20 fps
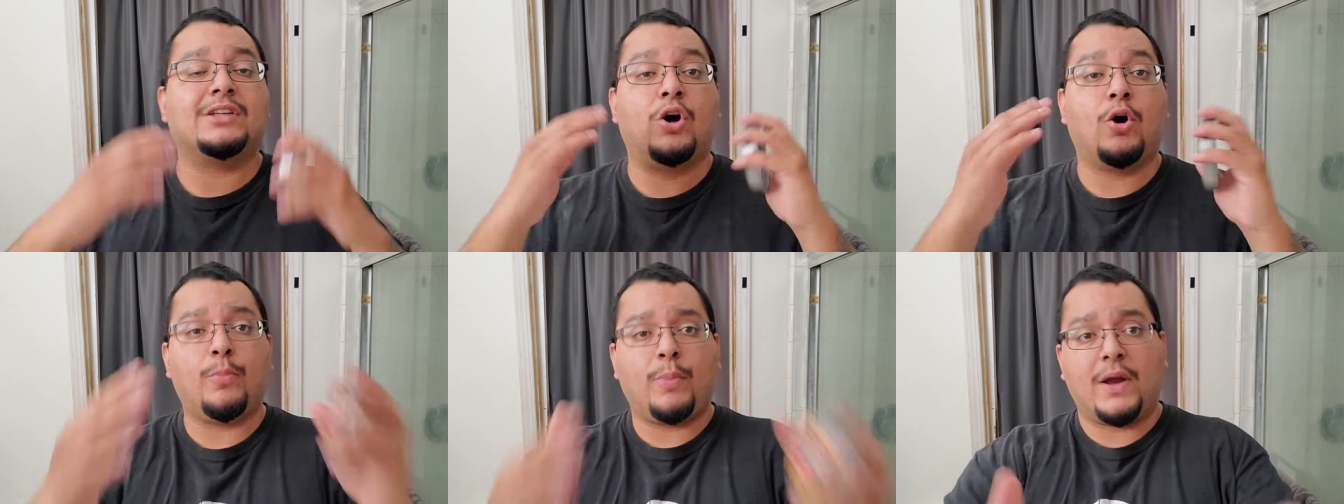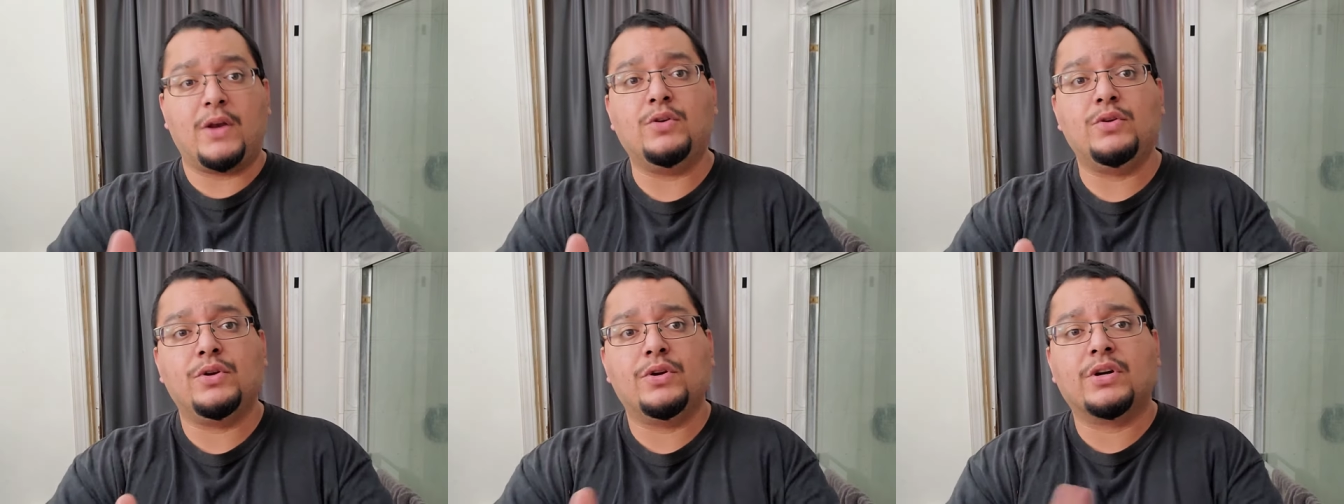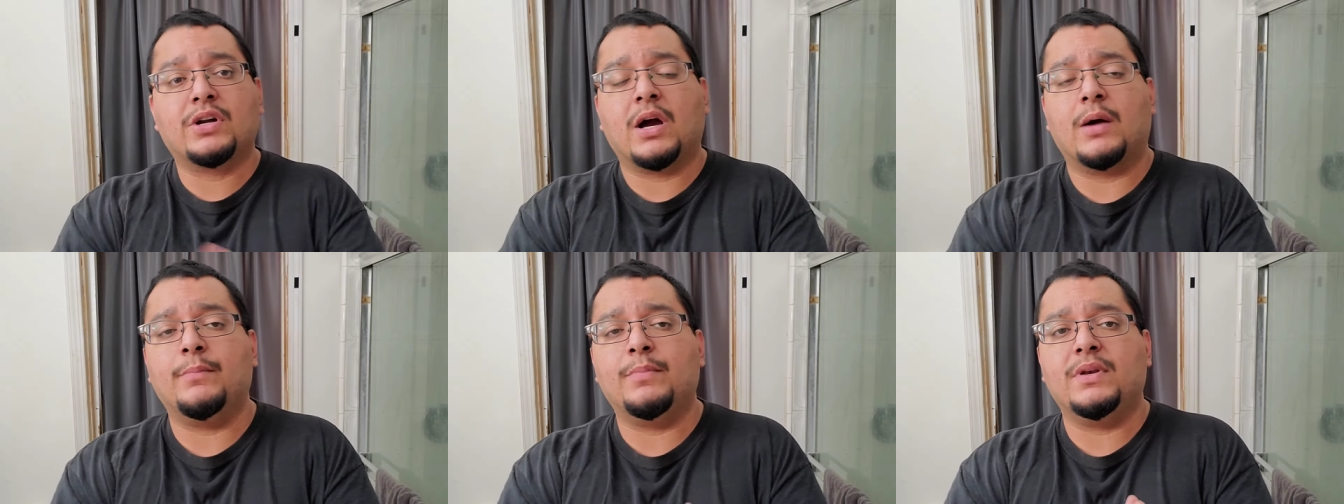I hope I do
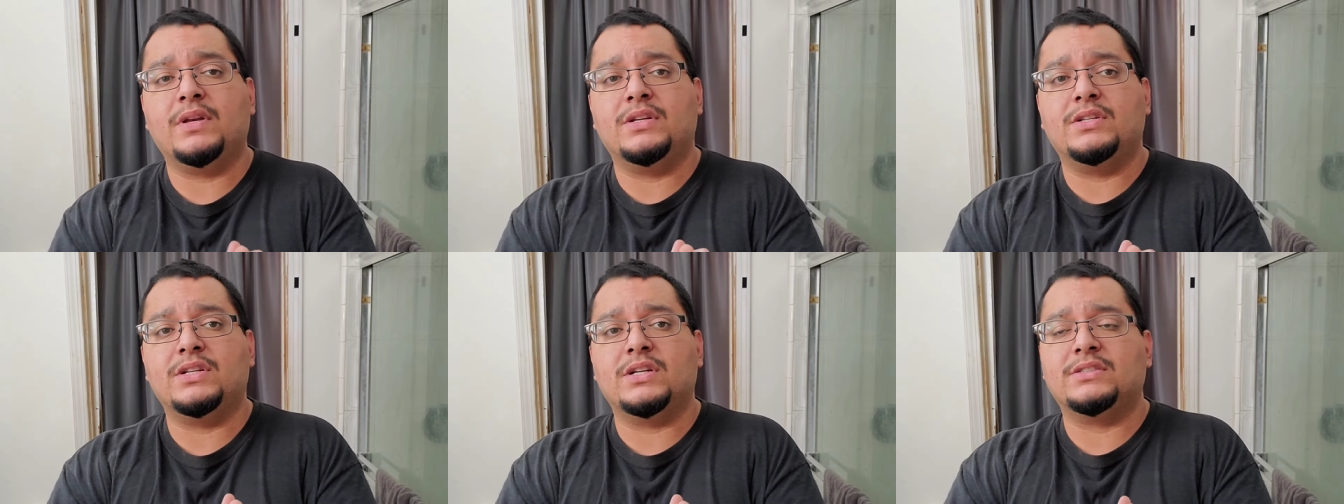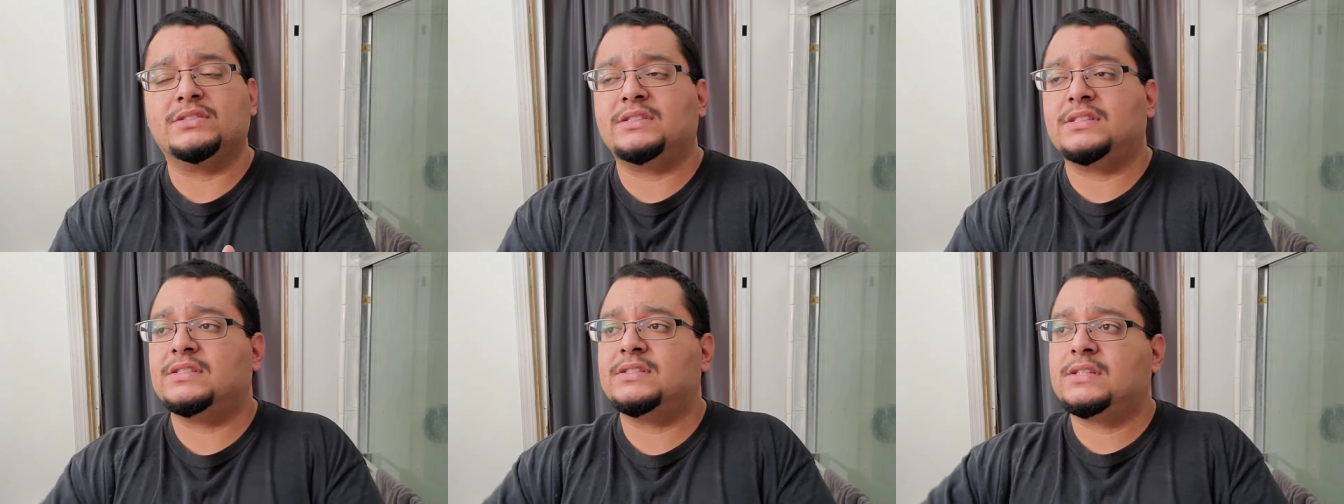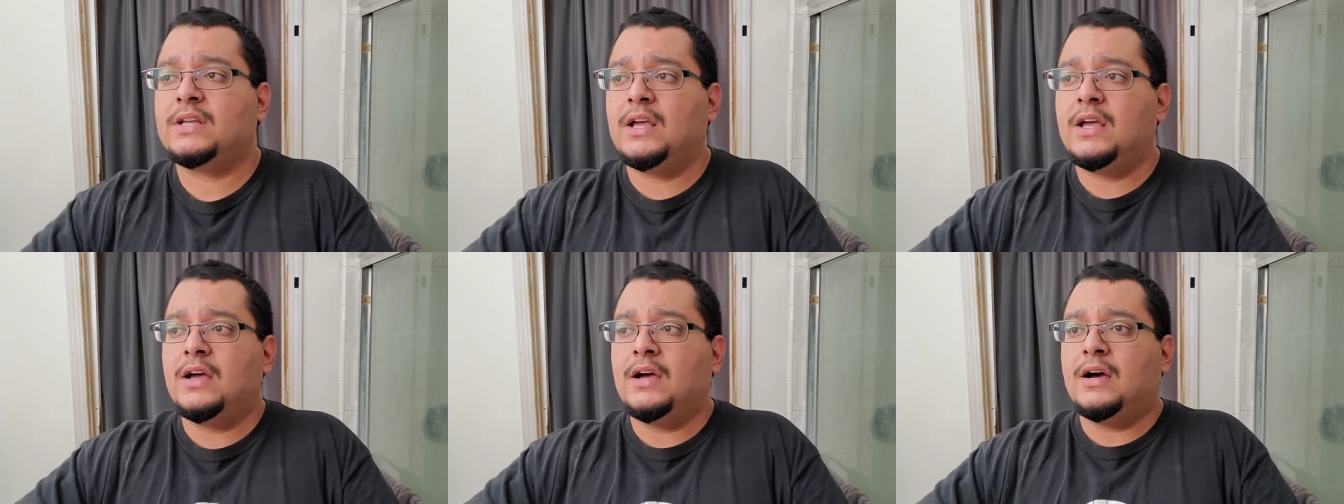your company justice
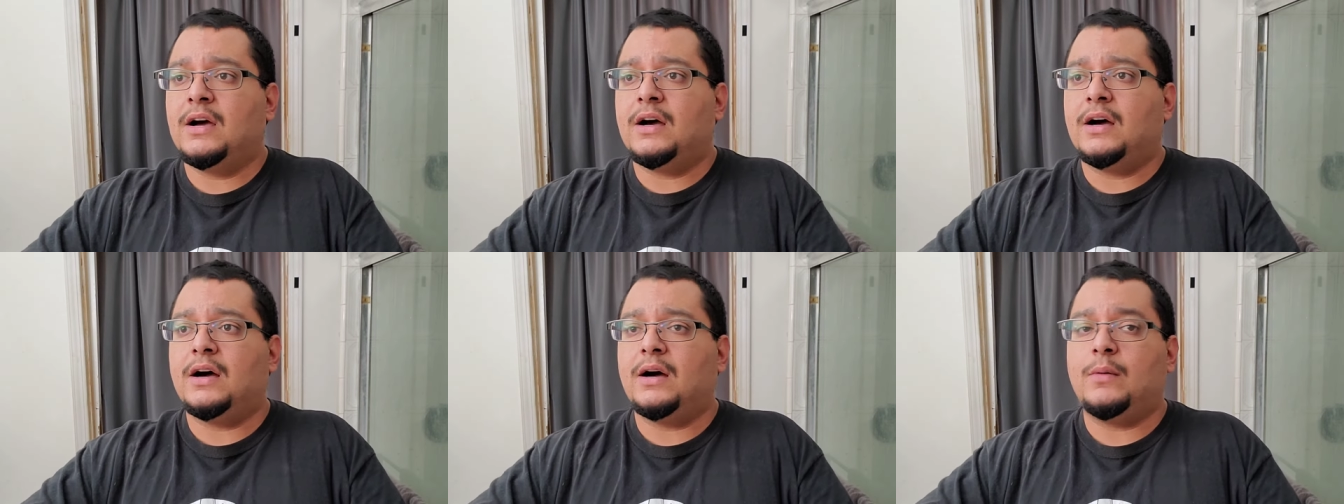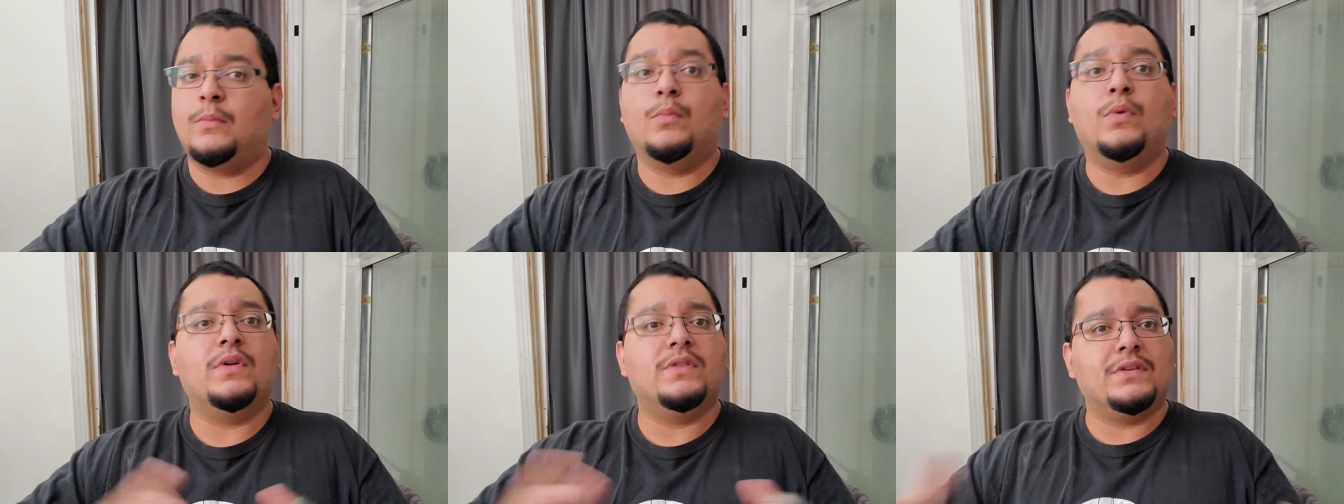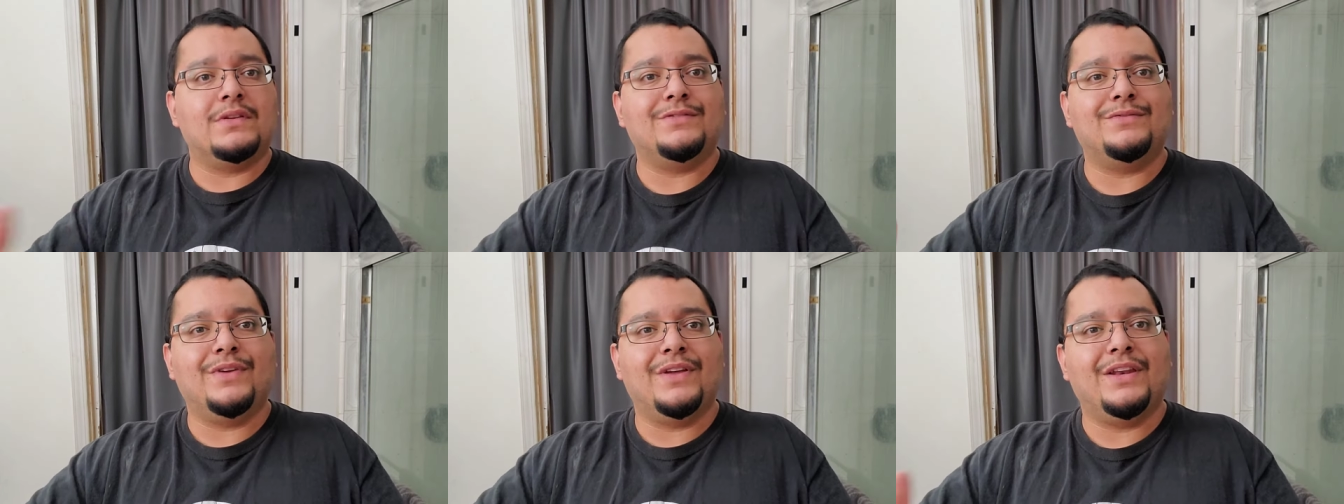um, with
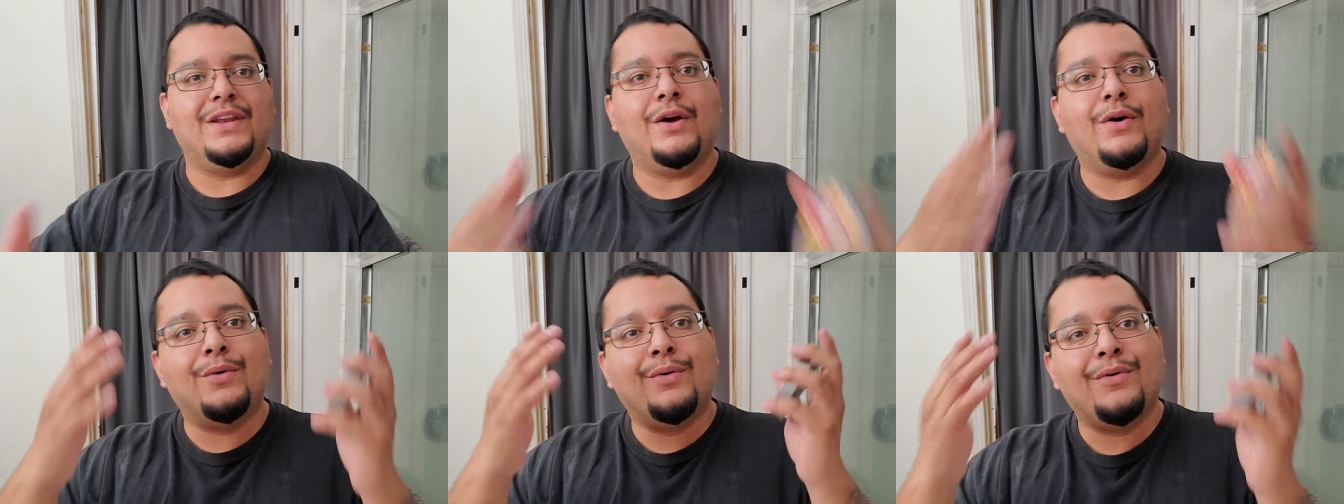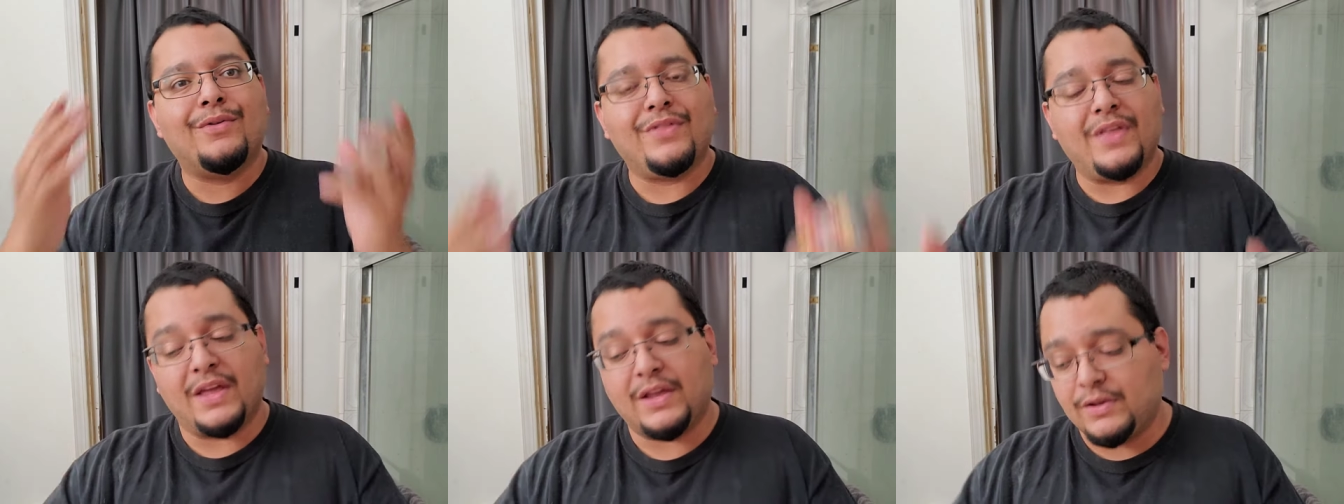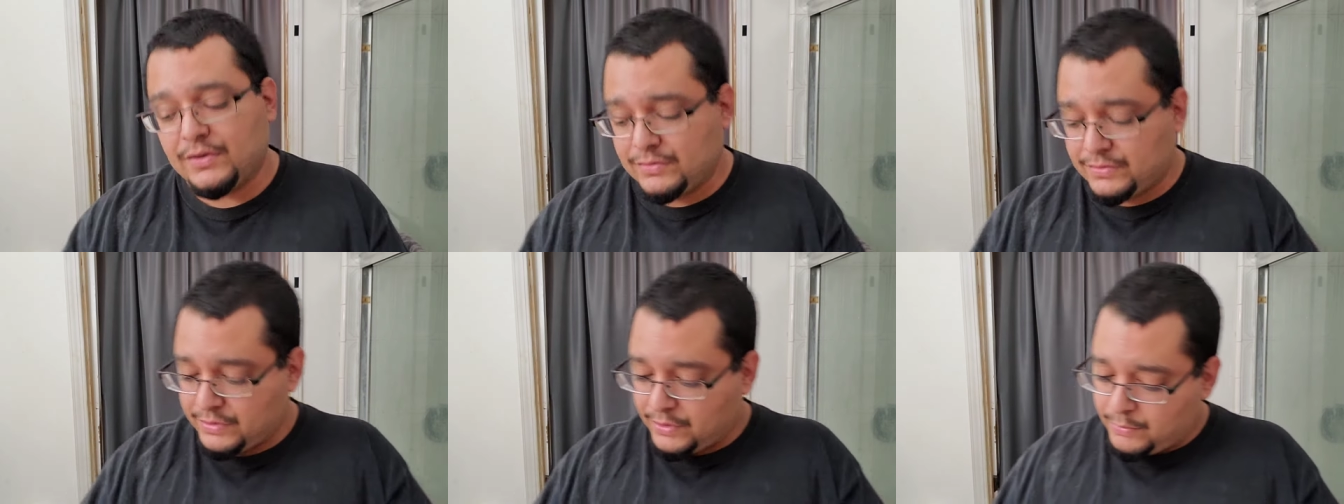this video.
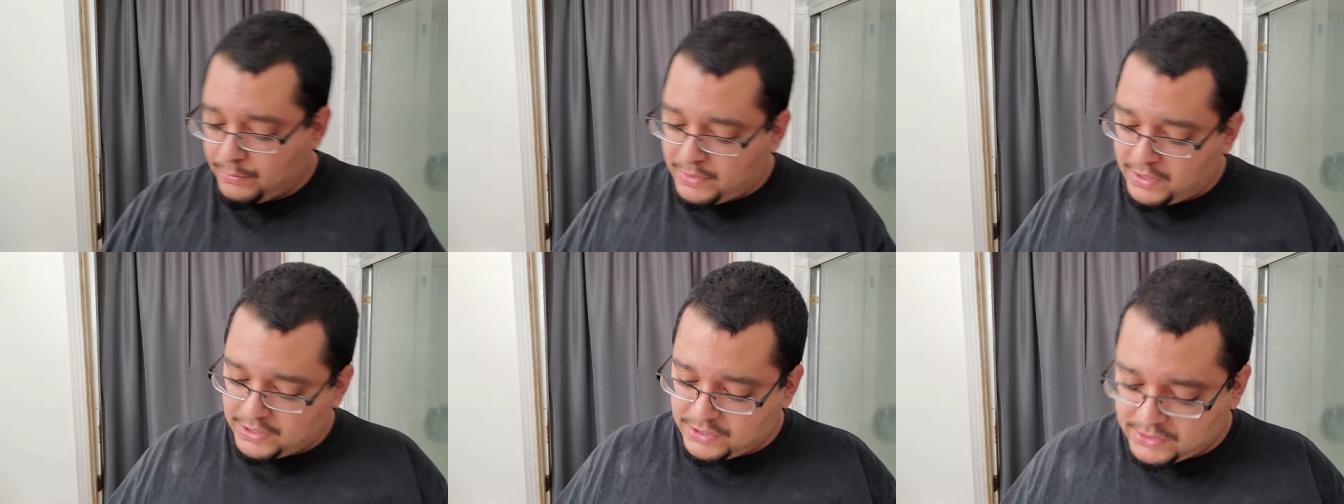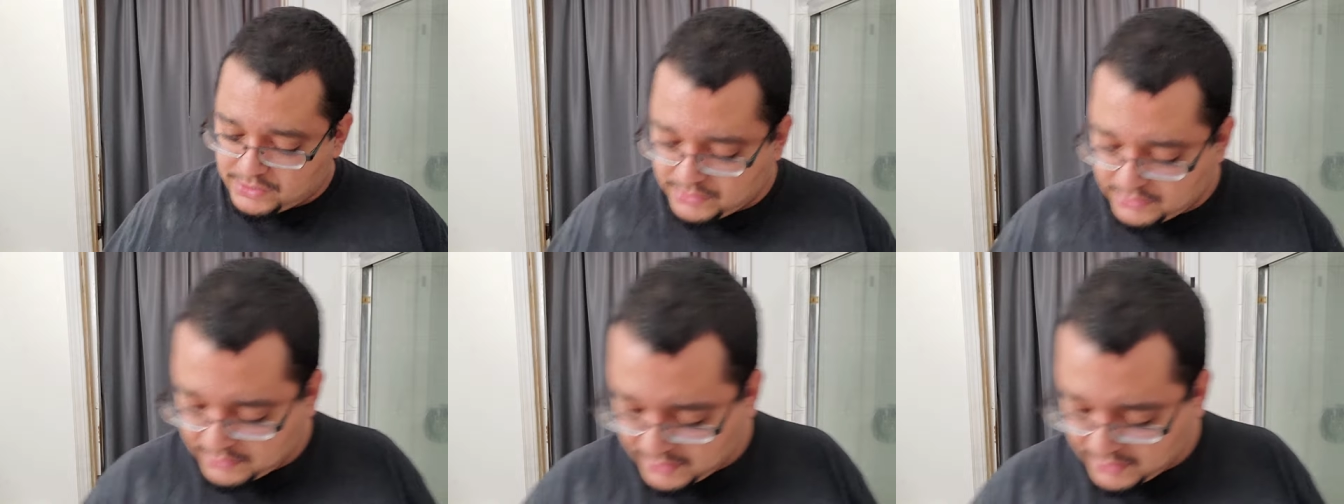Thank you so much.